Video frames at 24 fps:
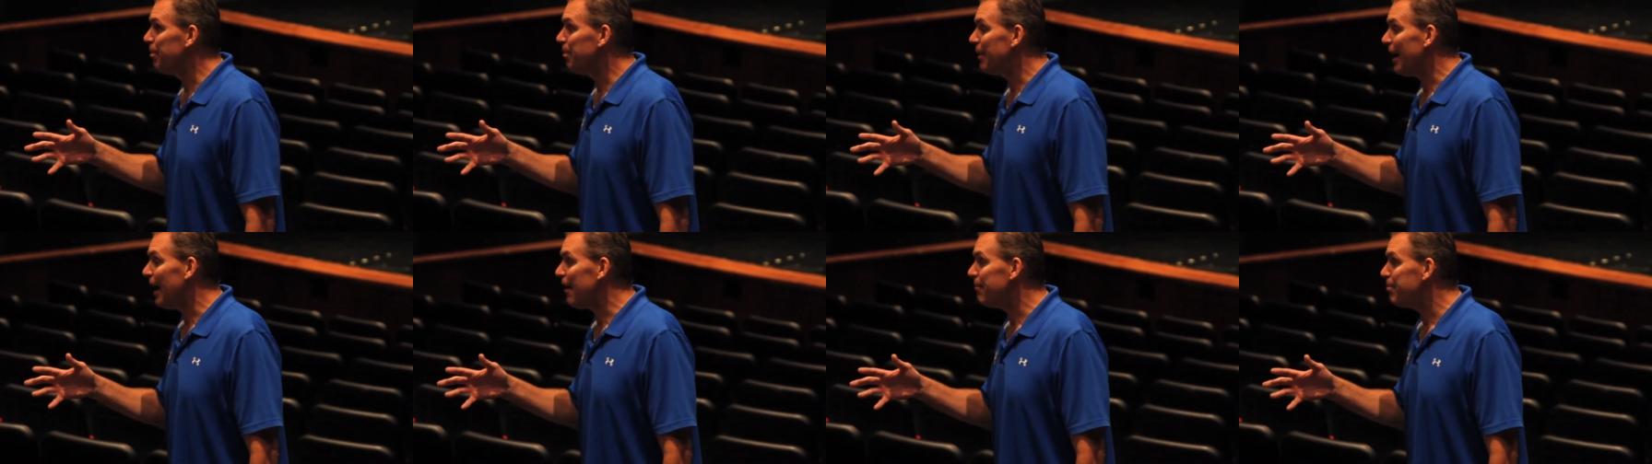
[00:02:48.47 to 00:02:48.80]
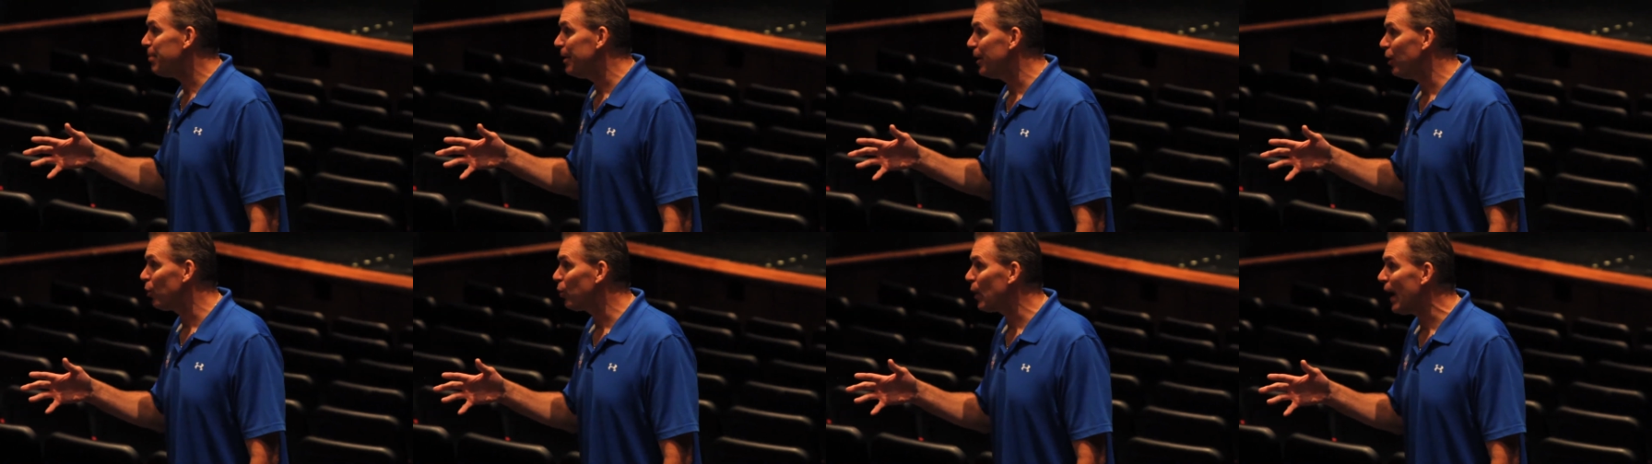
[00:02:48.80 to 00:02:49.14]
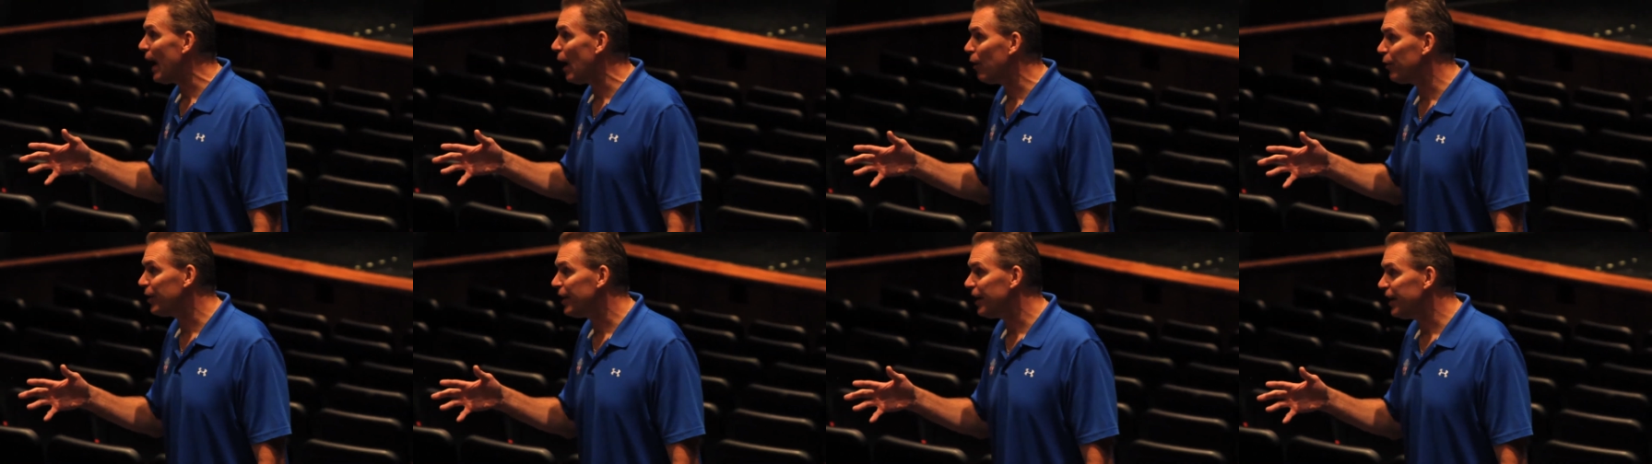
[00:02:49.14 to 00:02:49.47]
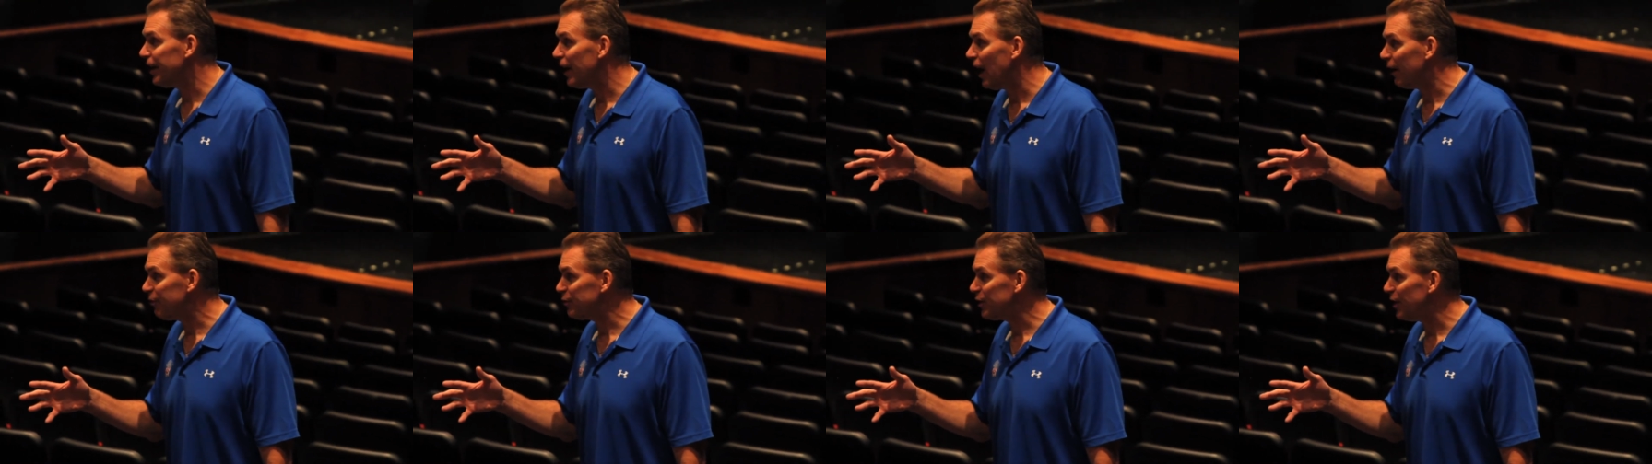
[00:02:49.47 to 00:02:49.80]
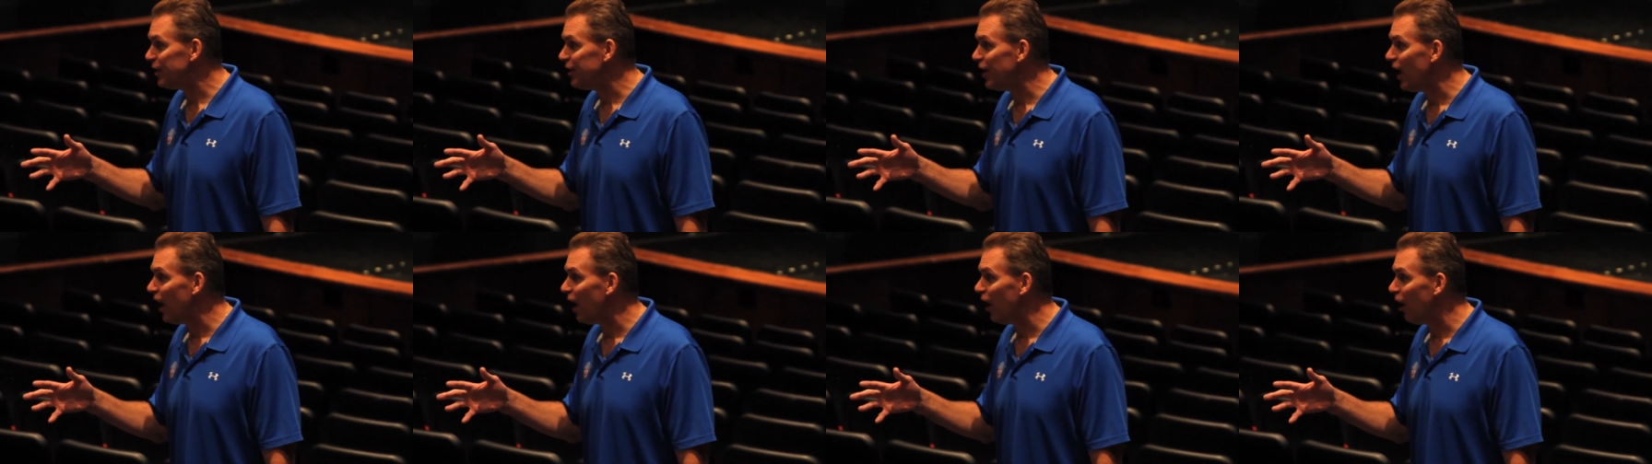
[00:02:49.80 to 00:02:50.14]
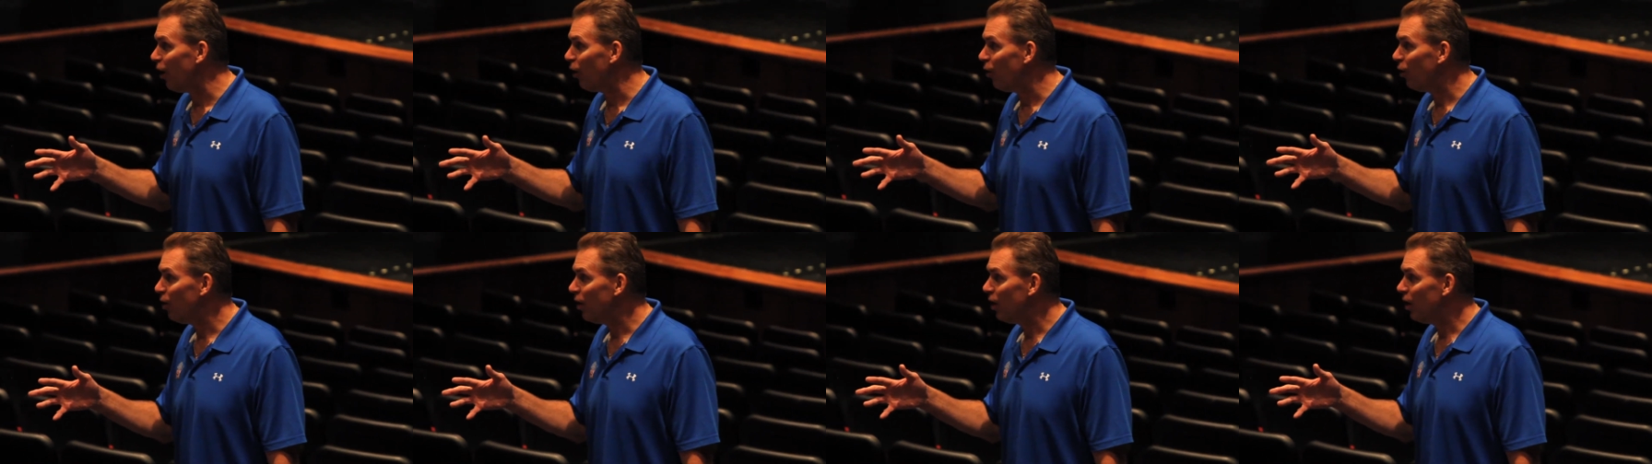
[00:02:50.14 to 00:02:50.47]
but I've been around it enough to
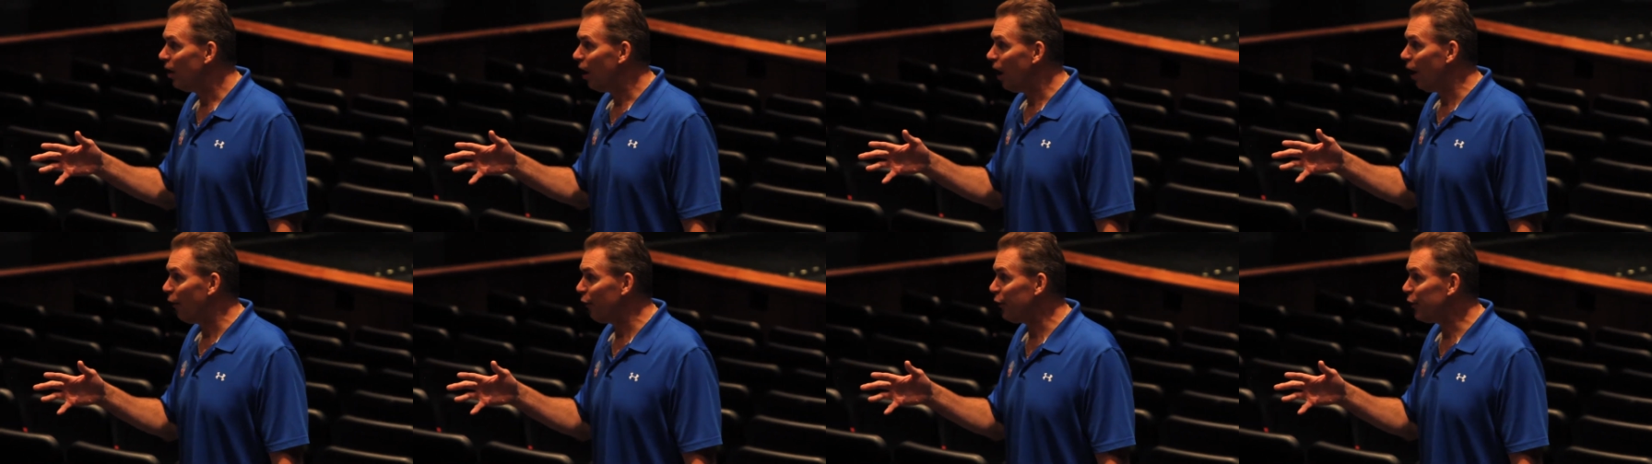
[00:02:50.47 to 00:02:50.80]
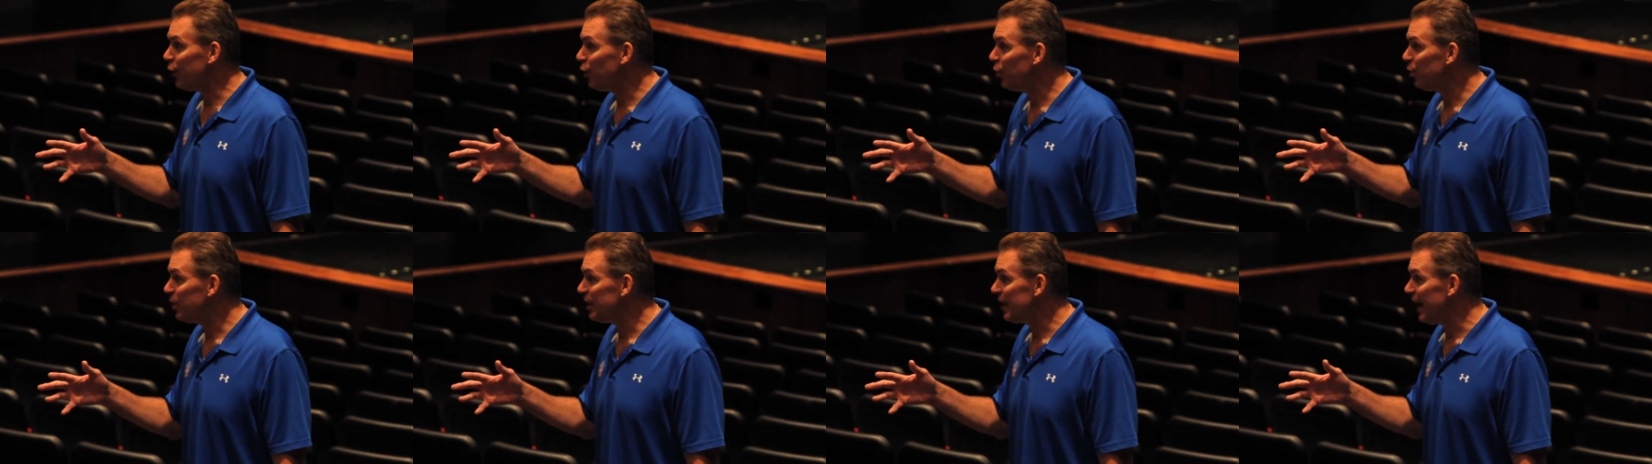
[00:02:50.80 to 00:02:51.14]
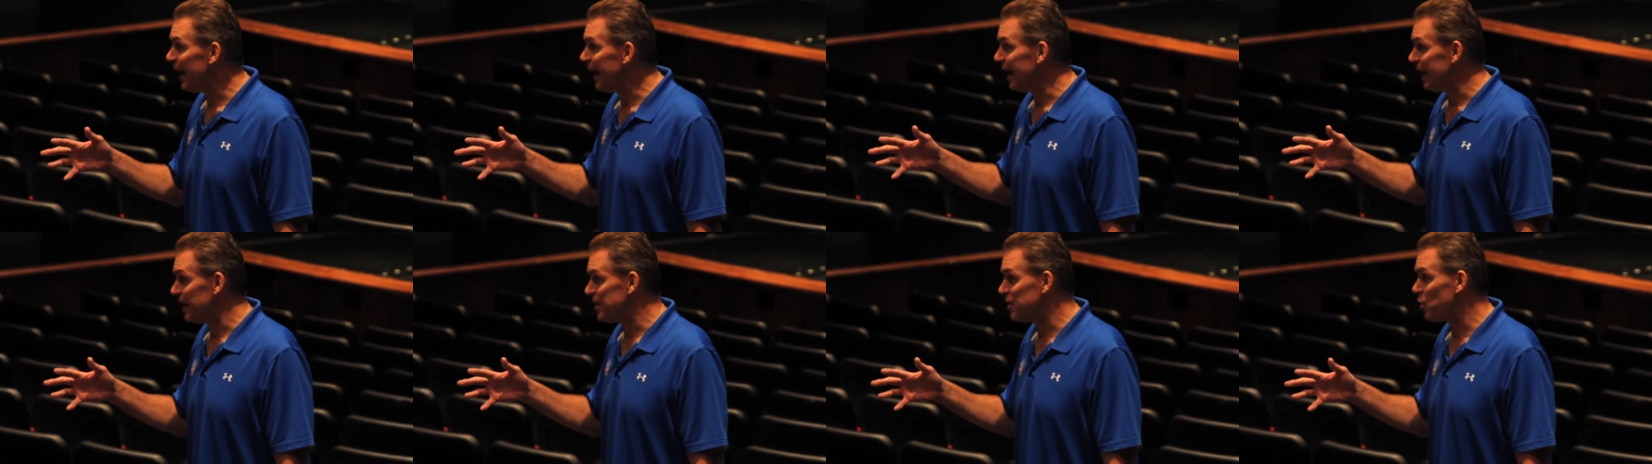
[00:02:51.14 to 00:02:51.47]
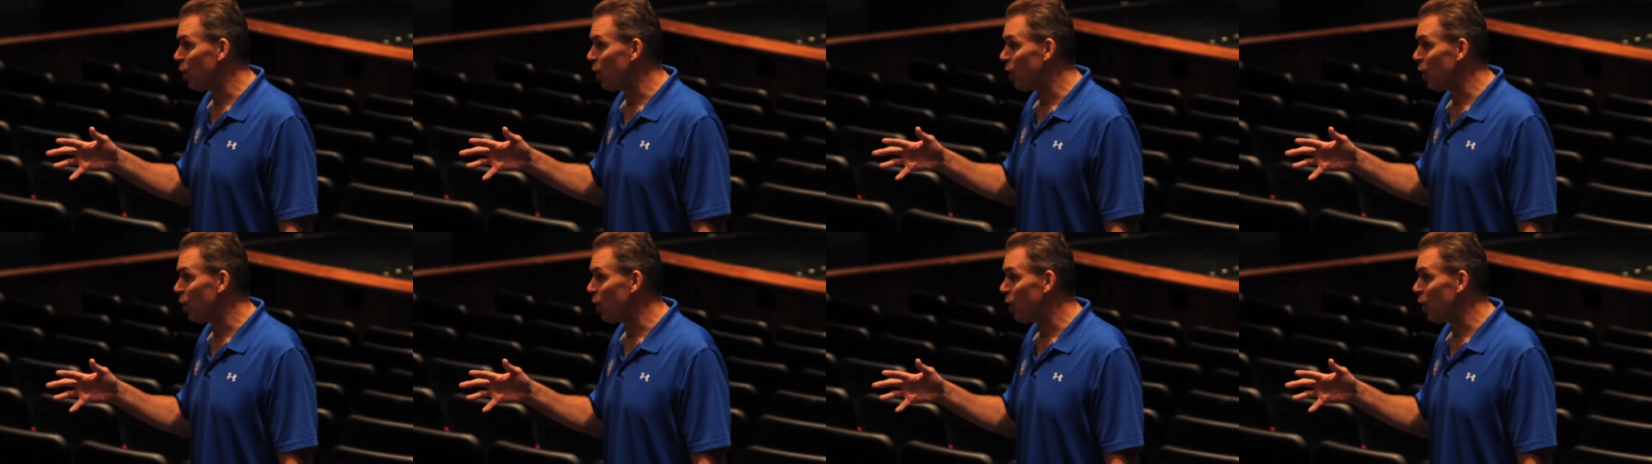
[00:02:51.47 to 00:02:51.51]
know a few things.